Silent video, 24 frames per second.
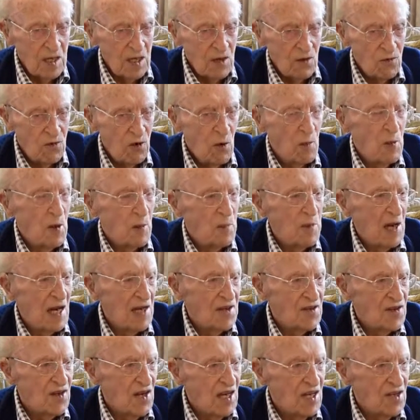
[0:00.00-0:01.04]
rubber
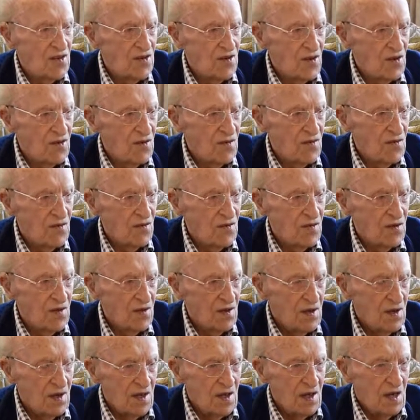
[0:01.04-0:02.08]
plantations
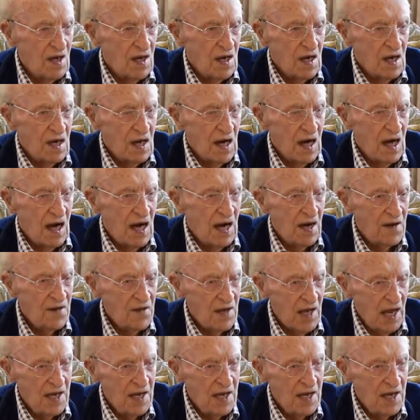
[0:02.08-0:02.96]
and